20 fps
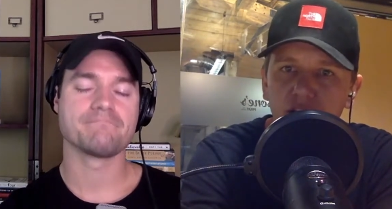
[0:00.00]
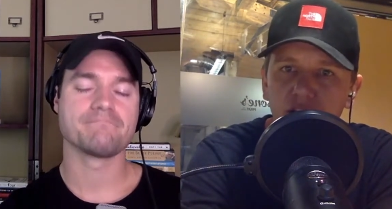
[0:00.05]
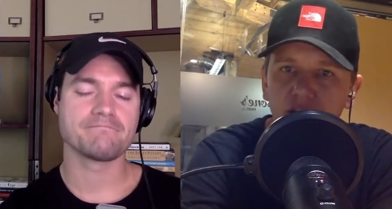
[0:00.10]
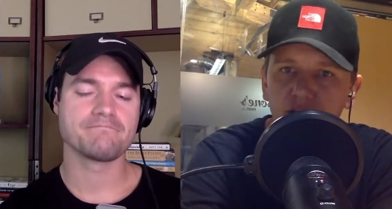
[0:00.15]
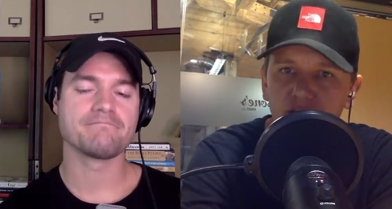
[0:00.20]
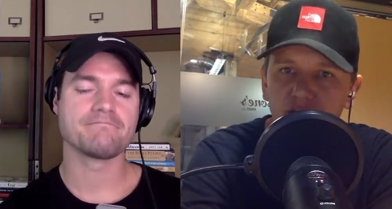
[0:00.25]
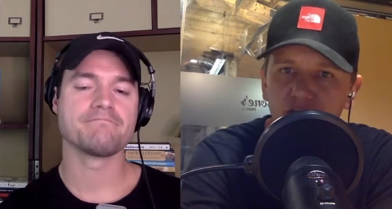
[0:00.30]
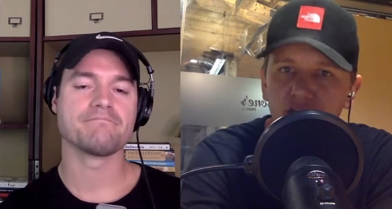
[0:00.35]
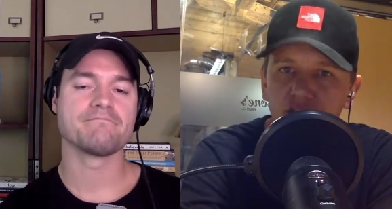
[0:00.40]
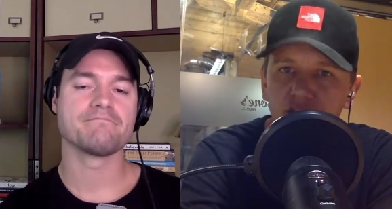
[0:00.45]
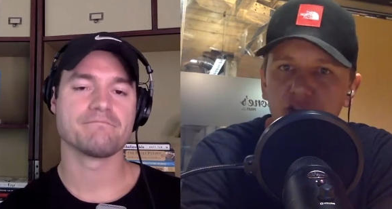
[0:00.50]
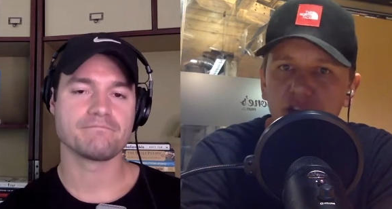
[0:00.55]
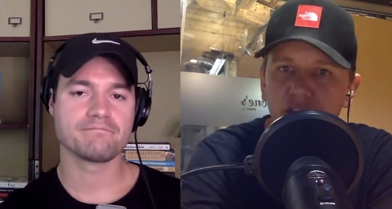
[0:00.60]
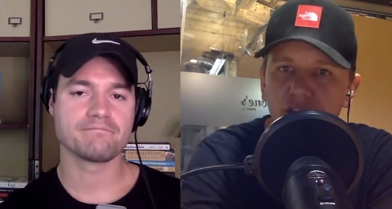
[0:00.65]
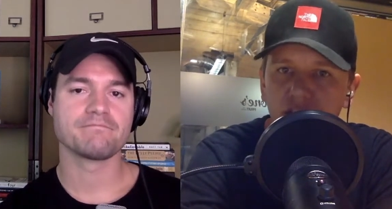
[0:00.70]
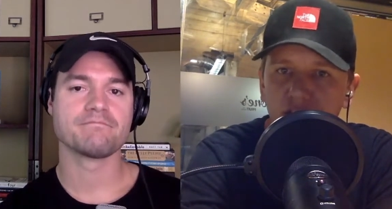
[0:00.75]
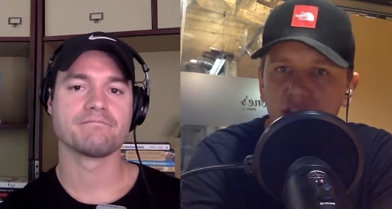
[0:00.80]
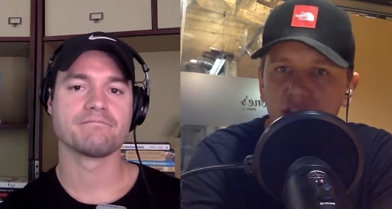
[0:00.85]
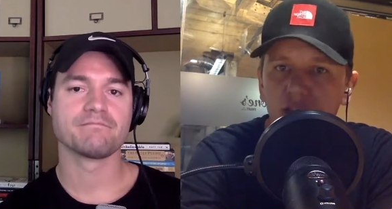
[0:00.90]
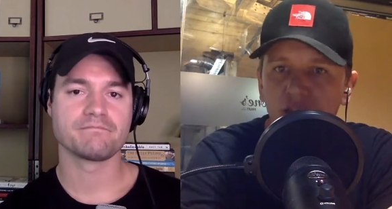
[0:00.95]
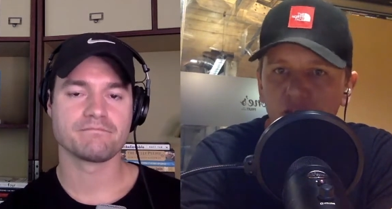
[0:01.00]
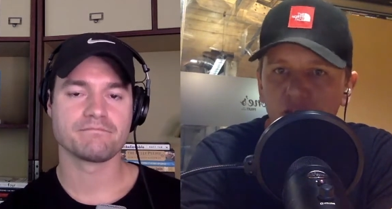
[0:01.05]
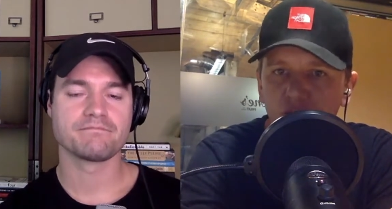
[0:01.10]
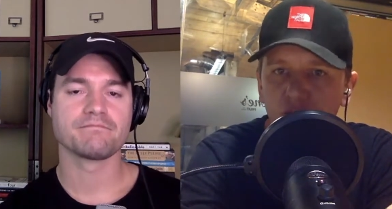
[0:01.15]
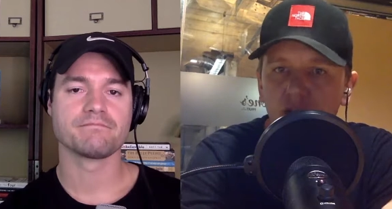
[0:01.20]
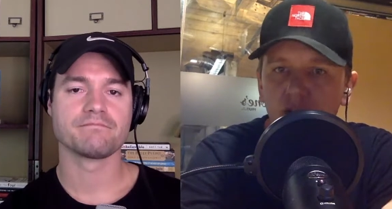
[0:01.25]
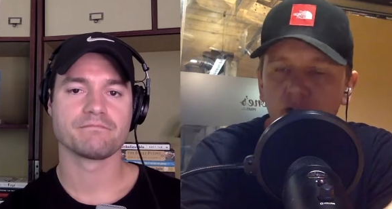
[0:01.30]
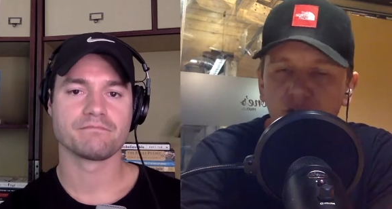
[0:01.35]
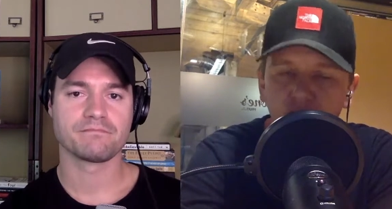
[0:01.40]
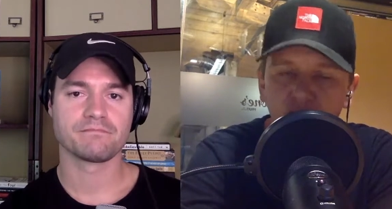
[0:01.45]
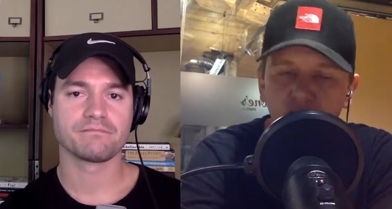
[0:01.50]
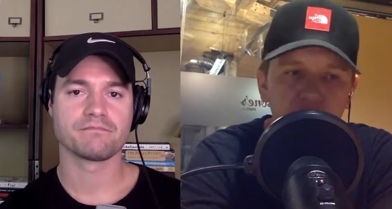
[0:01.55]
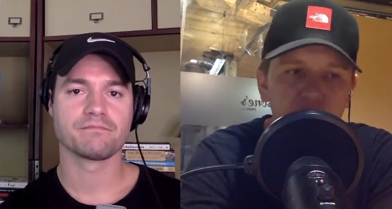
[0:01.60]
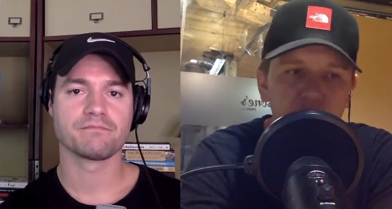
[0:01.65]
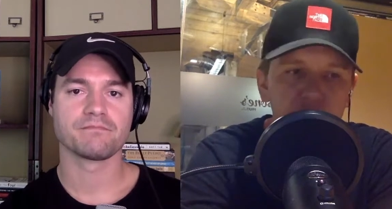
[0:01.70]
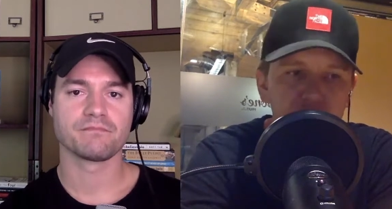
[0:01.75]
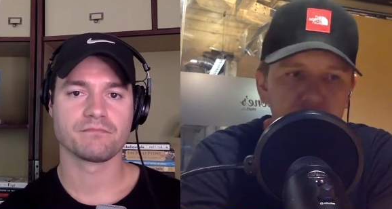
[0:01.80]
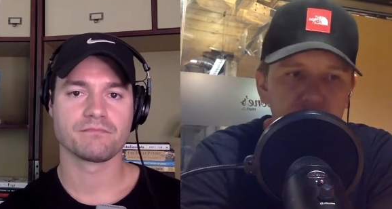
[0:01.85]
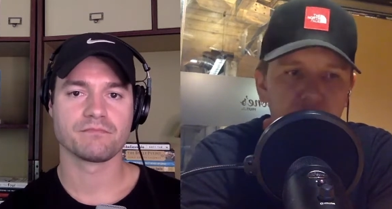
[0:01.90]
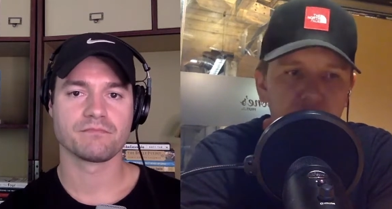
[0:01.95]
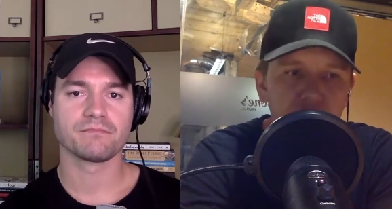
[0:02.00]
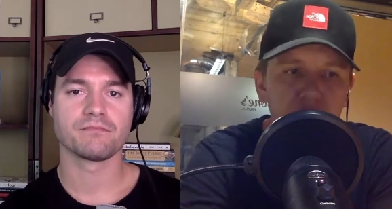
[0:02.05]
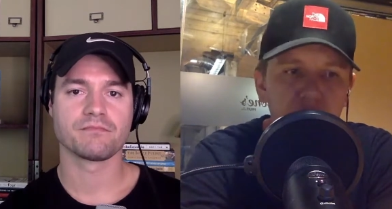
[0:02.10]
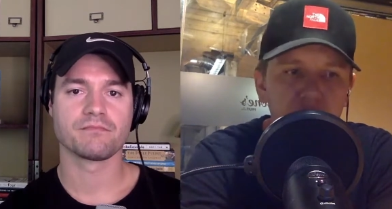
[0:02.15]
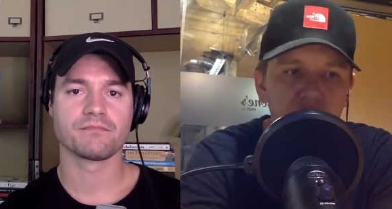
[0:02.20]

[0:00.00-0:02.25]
Speaker 1: venture debt, and they're a form of venture debt.